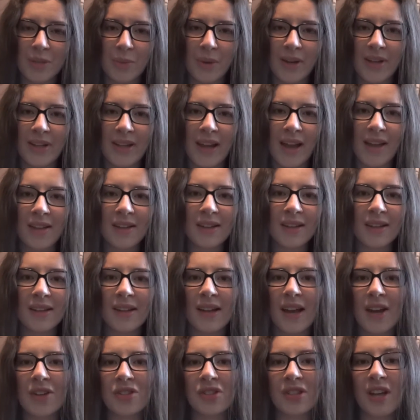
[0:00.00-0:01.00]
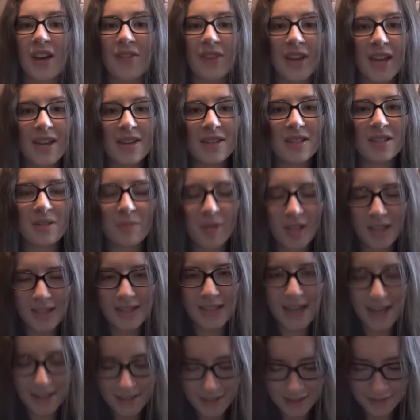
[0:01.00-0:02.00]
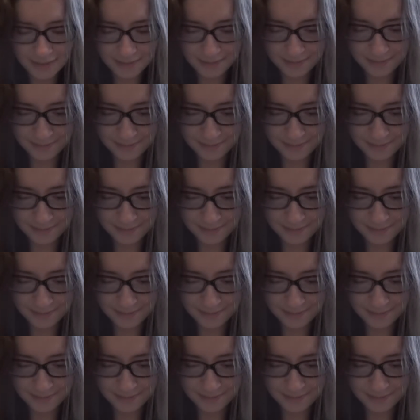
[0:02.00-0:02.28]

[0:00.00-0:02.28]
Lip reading: 20 gallon and I actually have 8 to be exact.